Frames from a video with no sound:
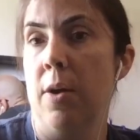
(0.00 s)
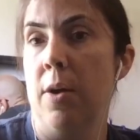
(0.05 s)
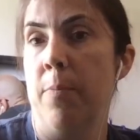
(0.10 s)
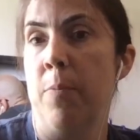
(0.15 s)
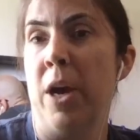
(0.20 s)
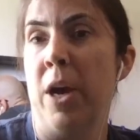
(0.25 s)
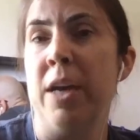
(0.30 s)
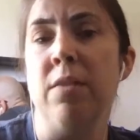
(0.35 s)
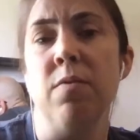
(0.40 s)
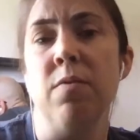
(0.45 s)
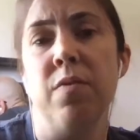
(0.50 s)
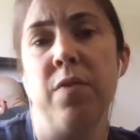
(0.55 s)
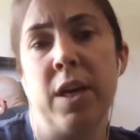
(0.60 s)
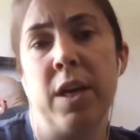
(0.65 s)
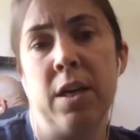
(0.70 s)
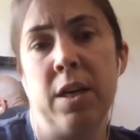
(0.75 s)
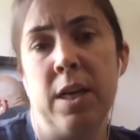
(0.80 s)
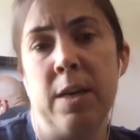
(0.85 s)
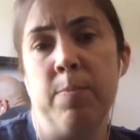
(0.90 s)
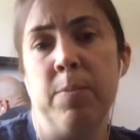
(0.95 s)
Mine
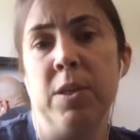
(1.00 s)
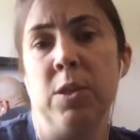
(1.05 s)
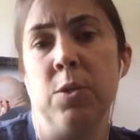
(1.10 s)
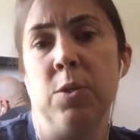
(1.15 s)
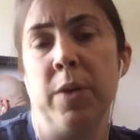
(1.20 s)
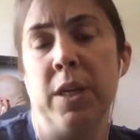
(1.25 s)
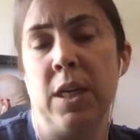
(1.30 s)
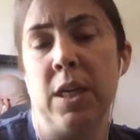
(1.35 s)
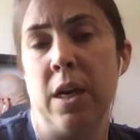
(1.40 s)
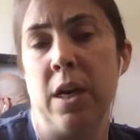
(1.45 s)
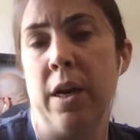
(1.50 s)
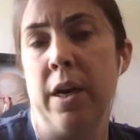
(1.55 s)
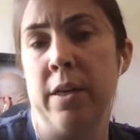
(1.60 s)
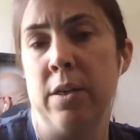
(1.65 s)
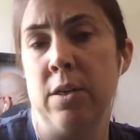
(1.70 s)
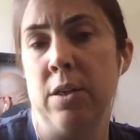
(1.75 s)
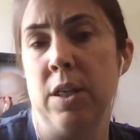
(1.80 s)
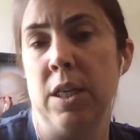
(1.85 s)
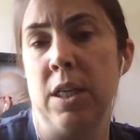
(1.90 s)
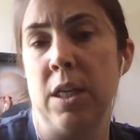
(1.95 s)
vary between
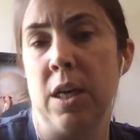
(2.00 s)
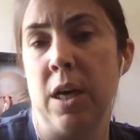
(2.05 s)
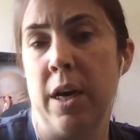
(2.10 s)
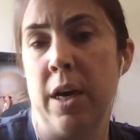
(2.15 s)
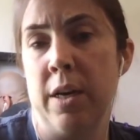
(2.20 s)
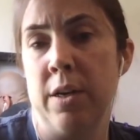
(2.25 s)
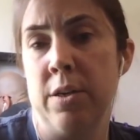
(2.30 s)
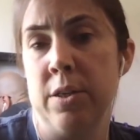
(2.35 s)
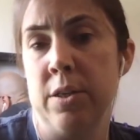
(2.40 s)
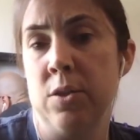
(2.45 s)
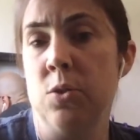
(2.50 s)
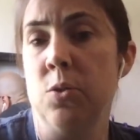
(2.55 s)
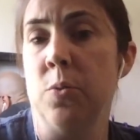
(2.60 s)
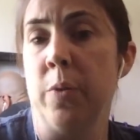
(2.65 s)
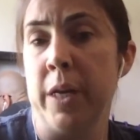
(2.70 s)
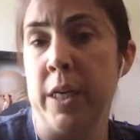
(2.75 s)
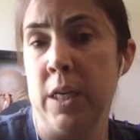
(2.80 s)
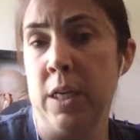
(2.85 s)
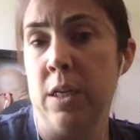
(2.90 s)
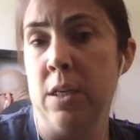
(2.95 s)
100 and
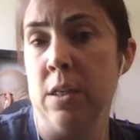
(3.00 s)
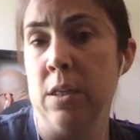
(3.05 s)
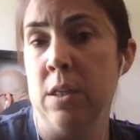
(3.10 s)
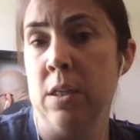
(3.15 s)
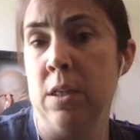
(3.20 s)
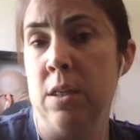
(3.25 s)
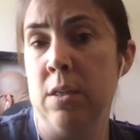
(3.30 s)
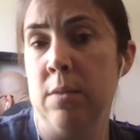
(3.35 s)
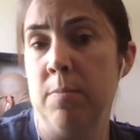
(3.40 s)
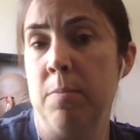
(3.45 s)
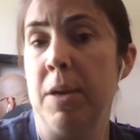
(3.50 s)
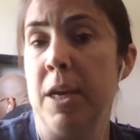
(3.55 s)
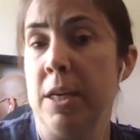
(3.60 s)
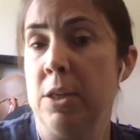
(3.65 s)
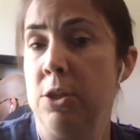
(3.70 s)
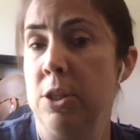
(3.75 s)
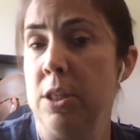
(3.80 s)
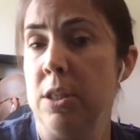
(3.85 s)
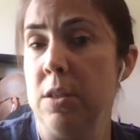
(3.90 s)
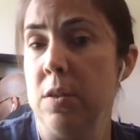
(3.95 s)
120
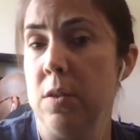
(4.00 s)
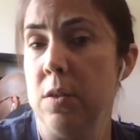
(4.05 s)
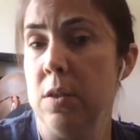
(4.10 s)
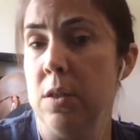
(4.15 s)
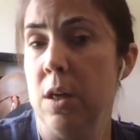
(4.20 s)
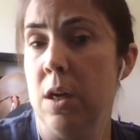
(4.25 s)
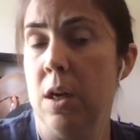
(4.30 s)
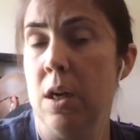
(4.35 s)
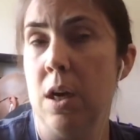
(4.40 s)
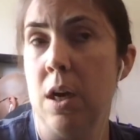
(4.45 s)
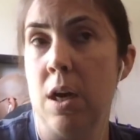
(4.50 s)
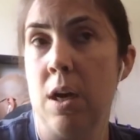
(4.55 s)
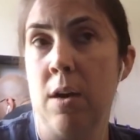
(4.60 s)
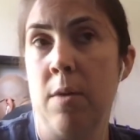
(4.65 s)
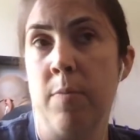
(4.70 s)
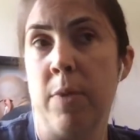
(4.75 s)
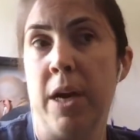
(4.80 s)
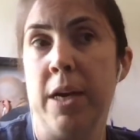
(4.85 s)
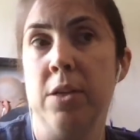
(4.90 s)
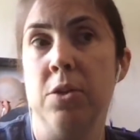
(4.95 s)
pages.
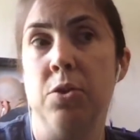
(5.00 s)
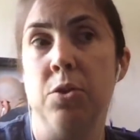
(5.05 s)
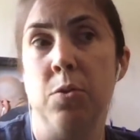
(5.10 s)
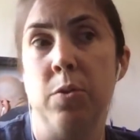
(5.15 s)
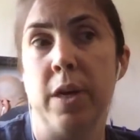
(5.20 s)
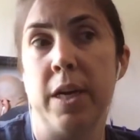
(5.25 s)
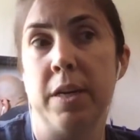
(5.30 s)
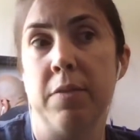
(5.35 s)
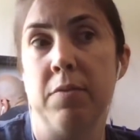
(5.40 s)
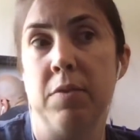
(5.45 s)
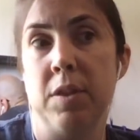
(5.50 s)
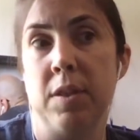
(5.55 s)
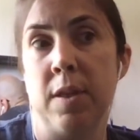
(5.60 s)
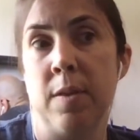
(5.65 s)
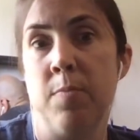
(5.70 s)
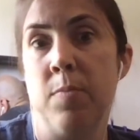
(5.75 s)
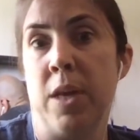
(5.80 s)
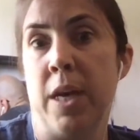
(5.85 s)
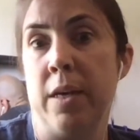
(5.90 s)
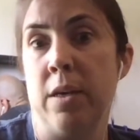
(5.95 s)
I do have
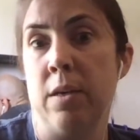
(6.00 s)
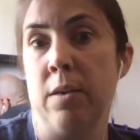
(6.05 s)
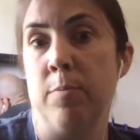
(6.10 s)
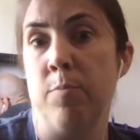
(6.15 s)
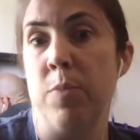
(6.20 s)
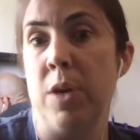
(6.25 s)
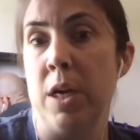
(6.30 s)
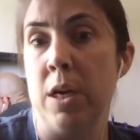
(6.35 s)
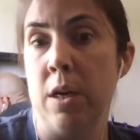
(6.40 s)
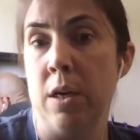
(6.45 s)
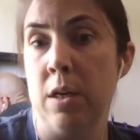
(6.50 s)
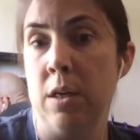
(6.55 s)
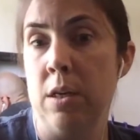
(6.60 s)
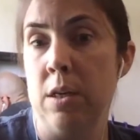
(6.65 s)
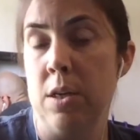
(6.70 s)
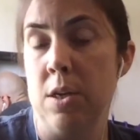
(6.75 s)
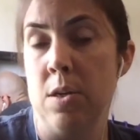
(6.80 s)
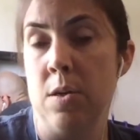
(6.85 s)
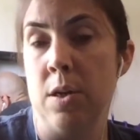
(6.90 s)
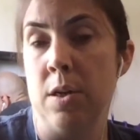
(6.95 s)
some that are
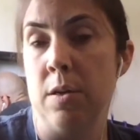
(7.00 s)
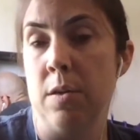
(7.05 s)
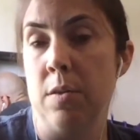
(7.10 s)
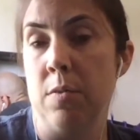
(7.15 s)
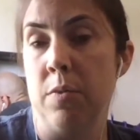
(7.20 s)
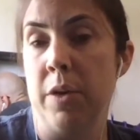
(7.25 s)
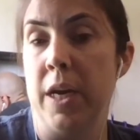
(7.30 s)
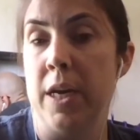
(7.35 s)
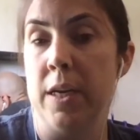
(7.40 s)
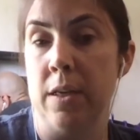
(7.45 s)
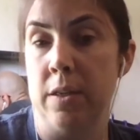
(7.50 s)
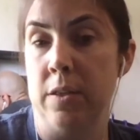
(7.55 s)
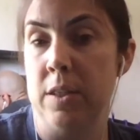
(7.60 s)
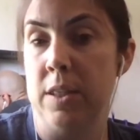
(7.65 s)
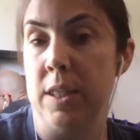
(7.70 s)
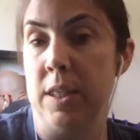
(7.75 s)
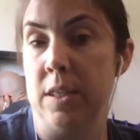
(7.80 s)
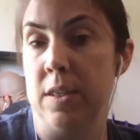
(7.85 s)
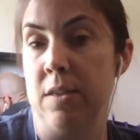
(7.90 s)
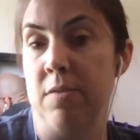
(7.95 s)
bigger,
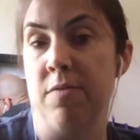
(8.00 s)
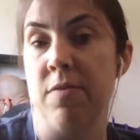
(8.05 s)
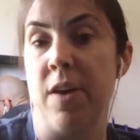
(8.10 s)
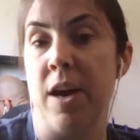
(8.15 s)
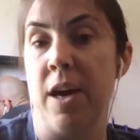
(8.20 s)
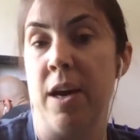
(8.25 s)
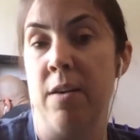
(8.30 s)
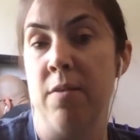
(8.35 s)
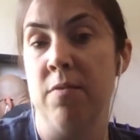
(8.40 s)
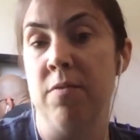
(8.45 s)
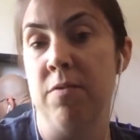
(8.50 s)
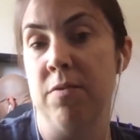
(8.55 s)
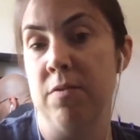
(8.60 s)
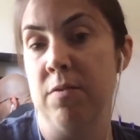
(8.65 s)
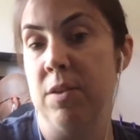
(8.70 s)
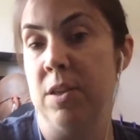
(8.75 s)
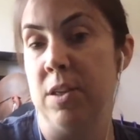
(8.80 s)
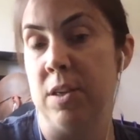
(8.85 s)
365,